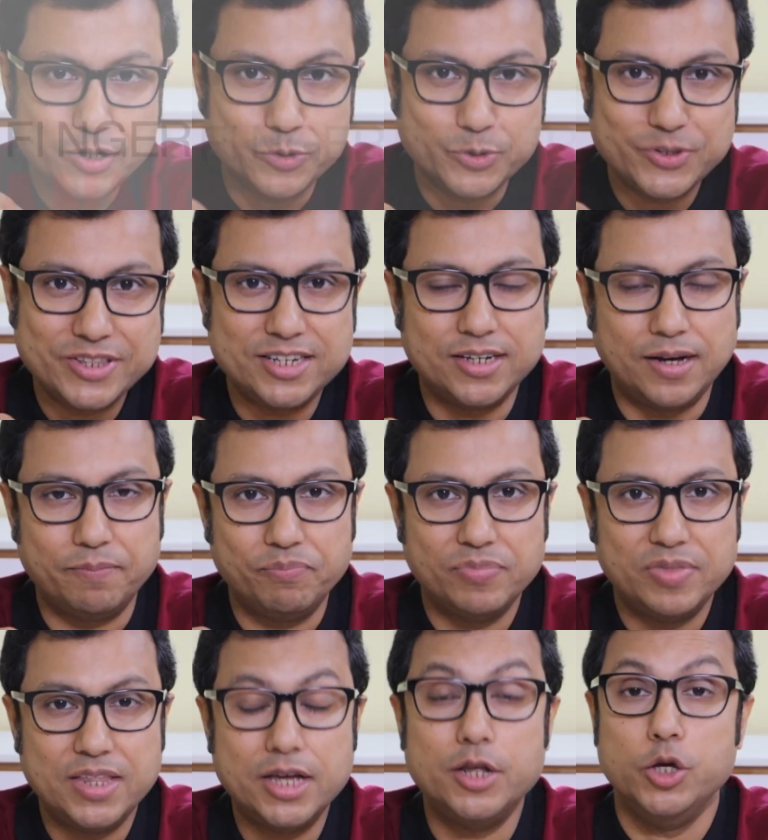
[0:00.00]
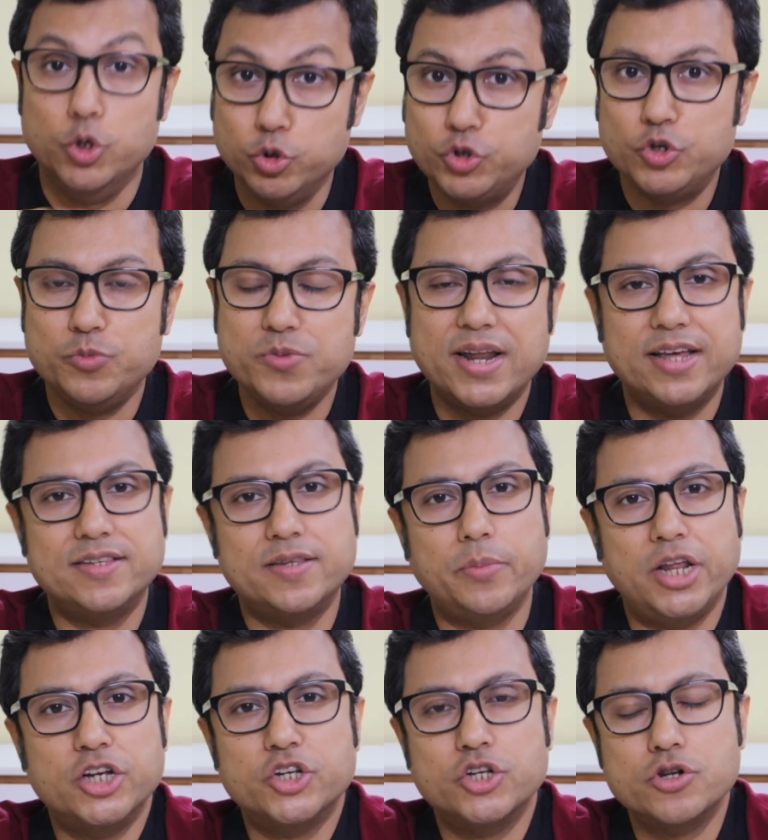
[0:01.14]
use the term, there used to be an
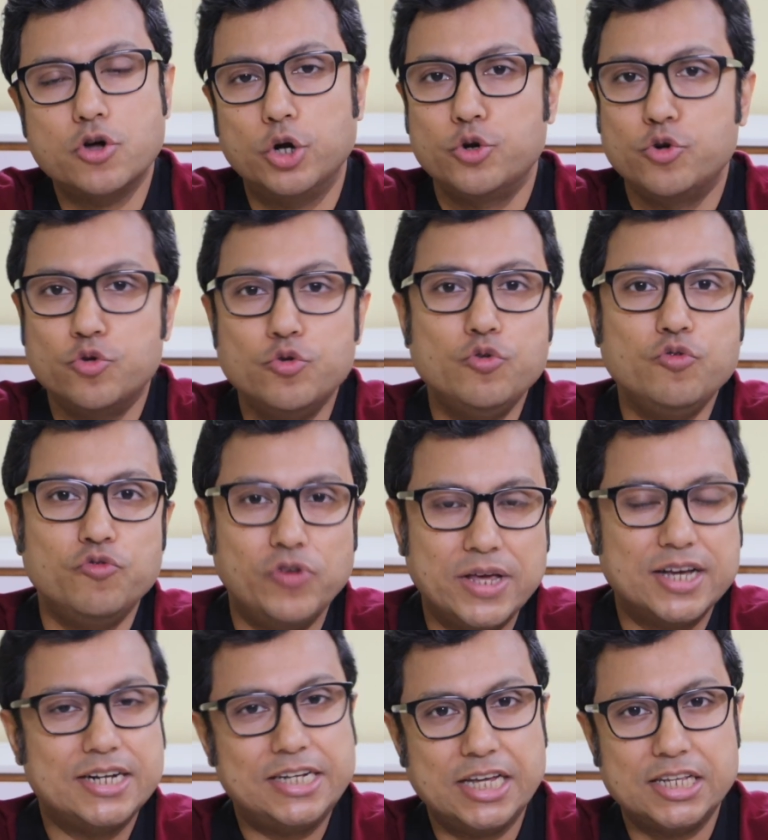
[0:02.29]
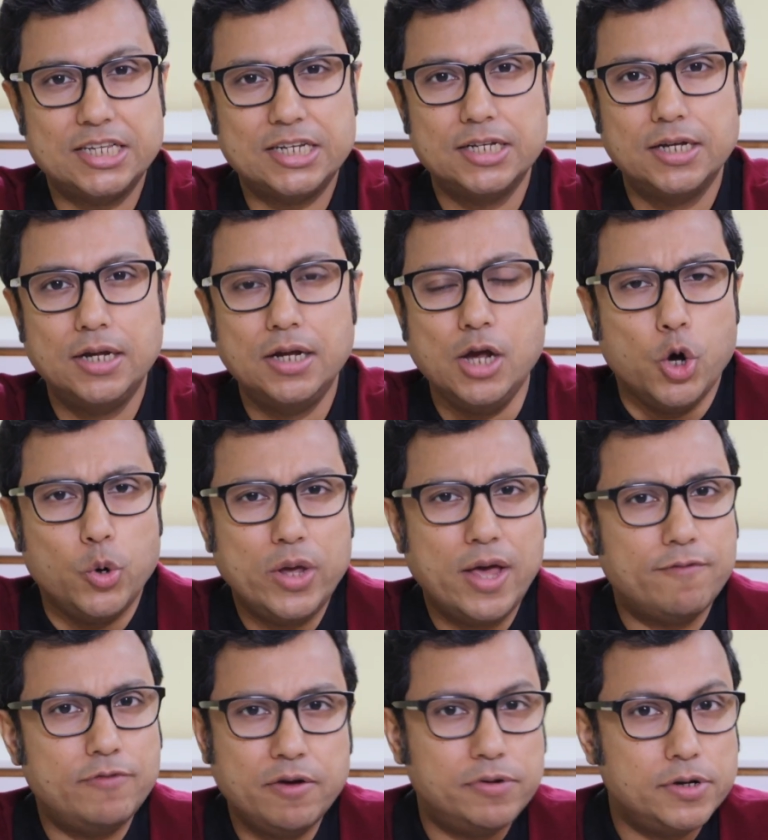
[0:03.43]
examination called two finger test. We
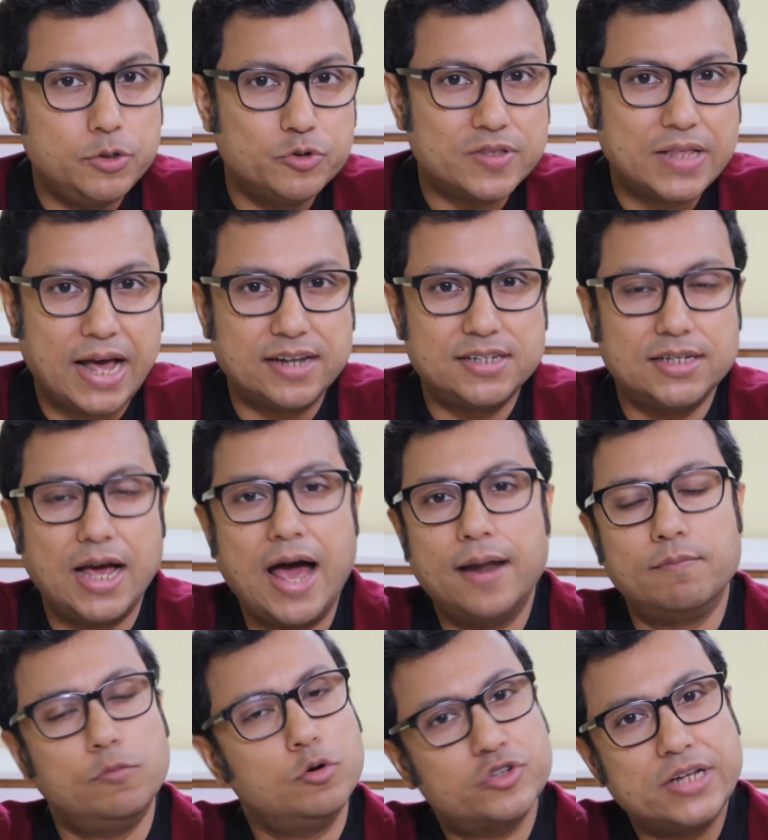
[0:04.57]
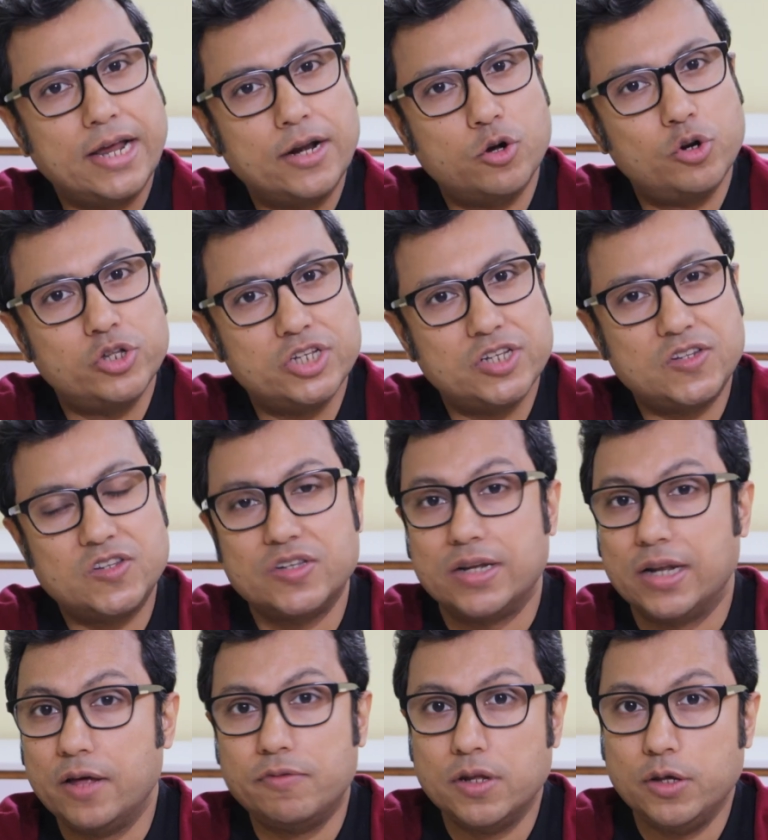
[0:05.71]
have never used that, and most gynecologists
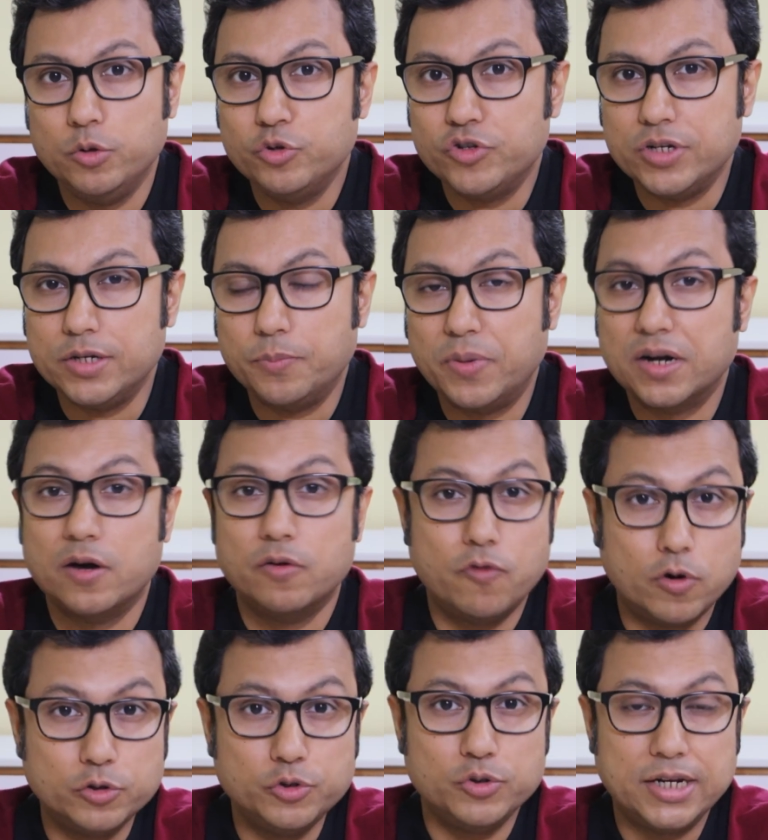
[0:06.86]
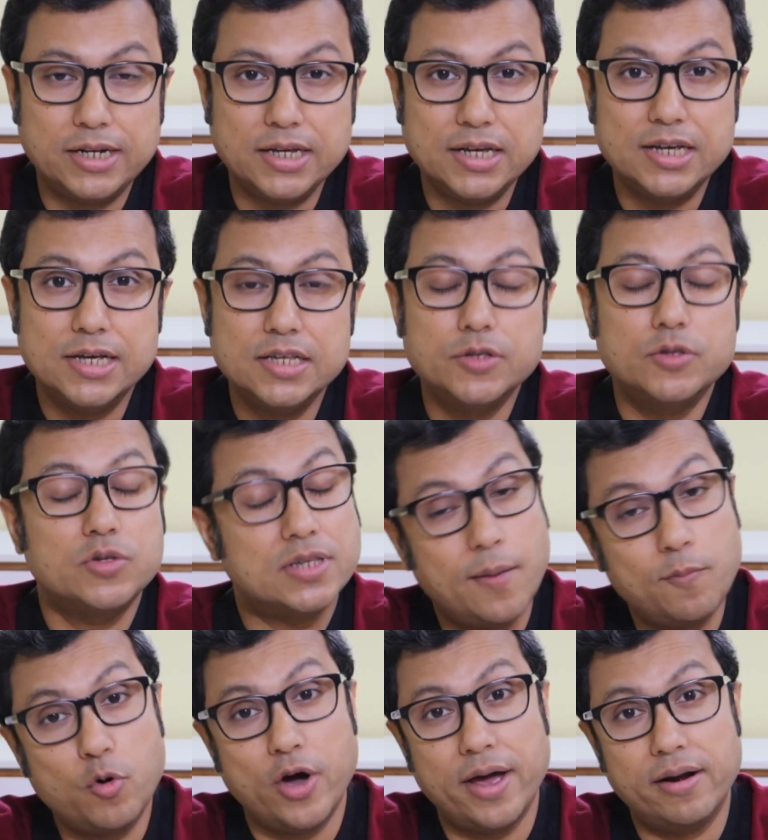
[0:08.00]
never used it. But unfortunately,
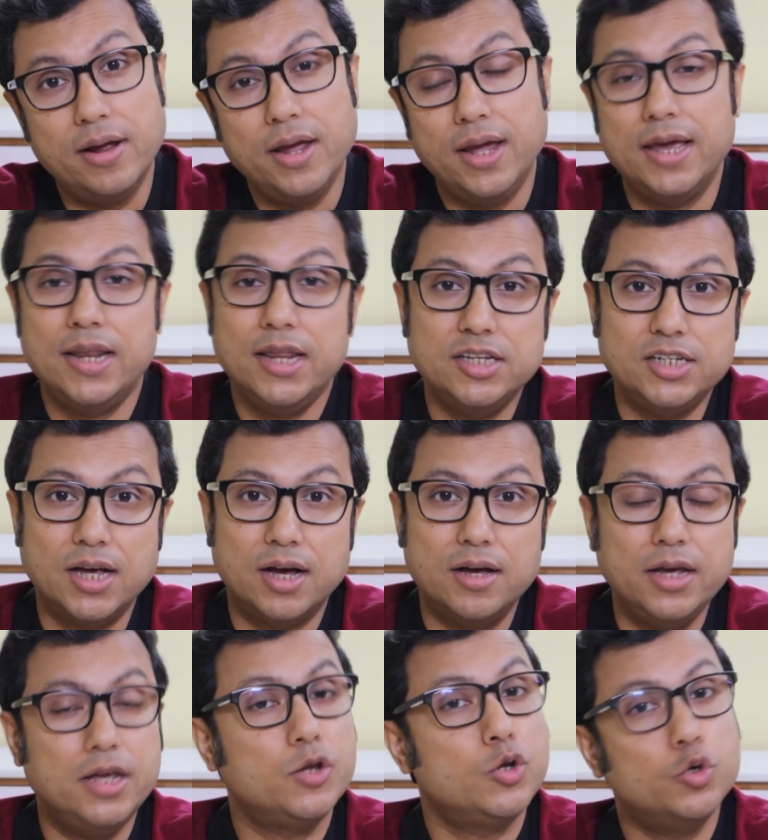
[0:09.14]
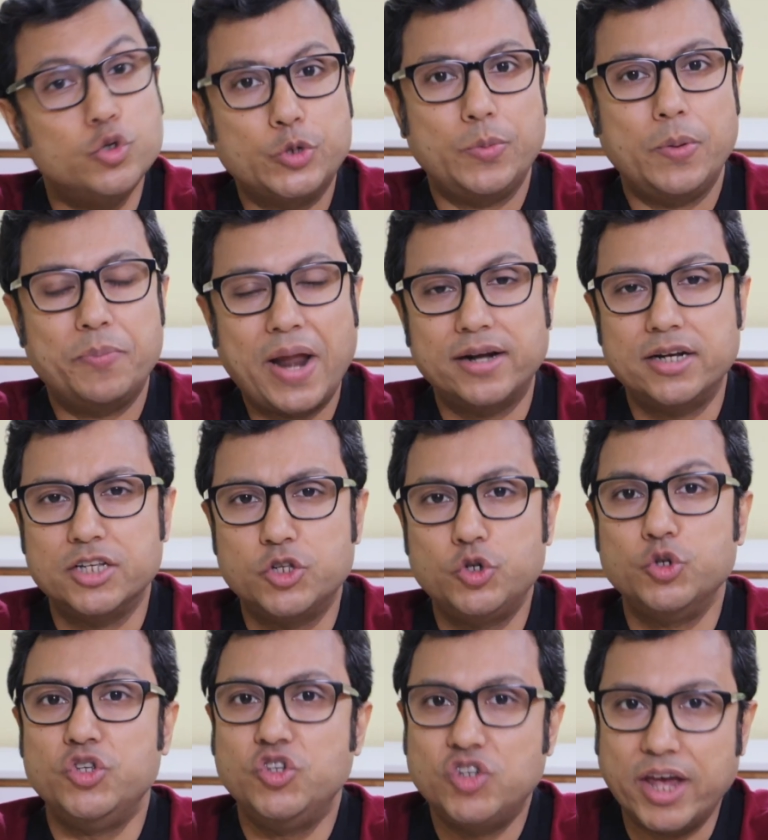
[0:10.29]
somewhere in India, it used to be practiced
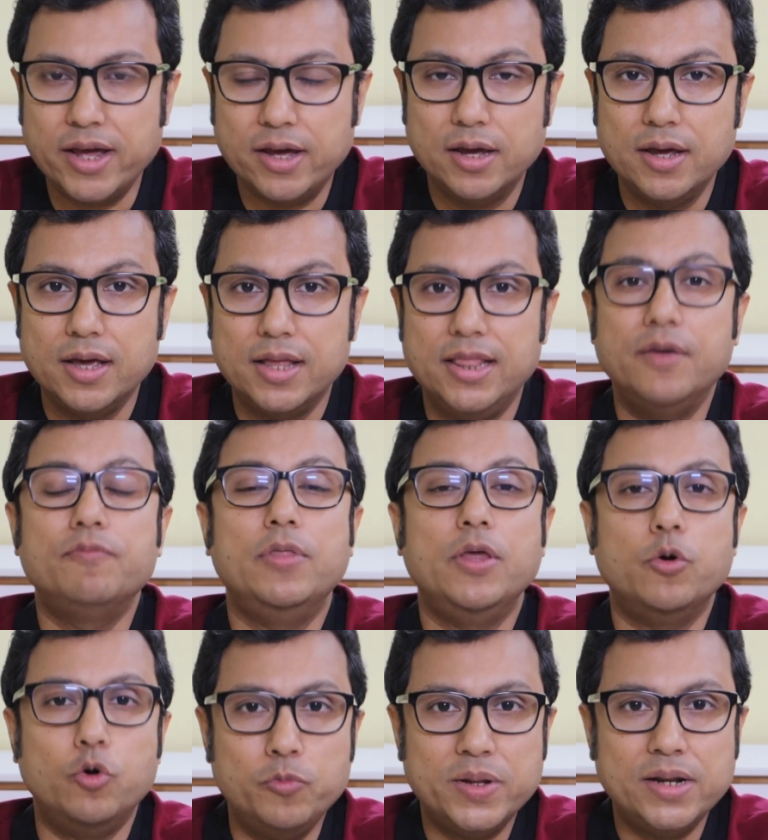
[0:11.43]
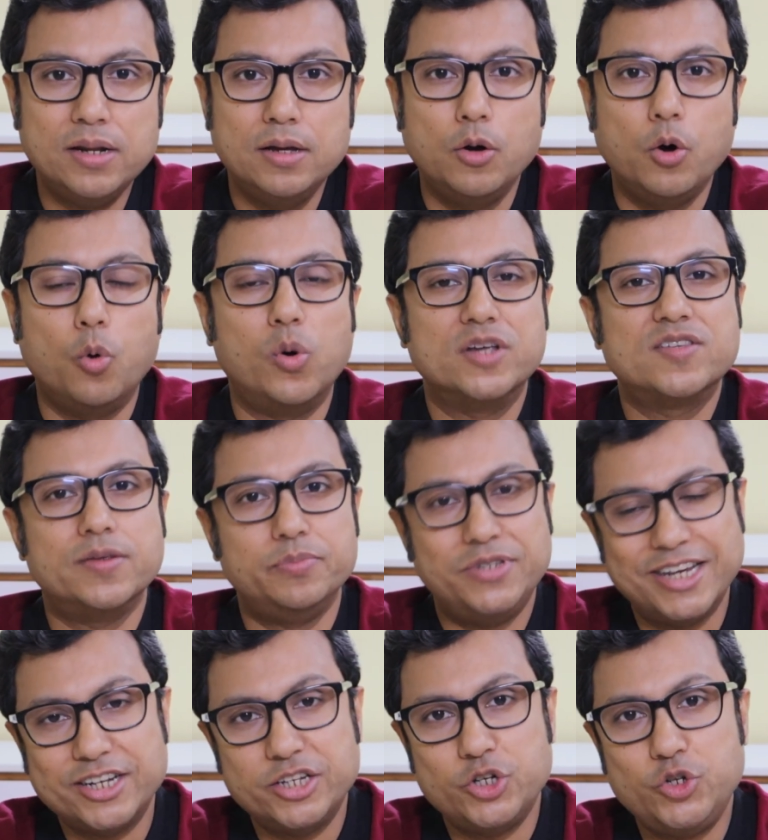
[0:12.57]
to check if the woman was
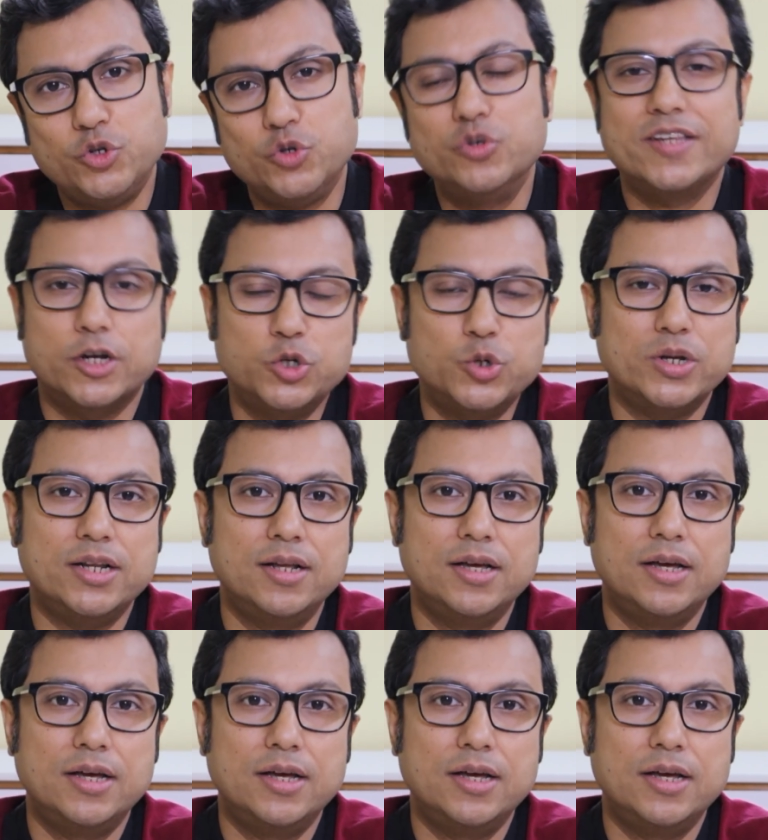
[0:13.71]
subjected to sexual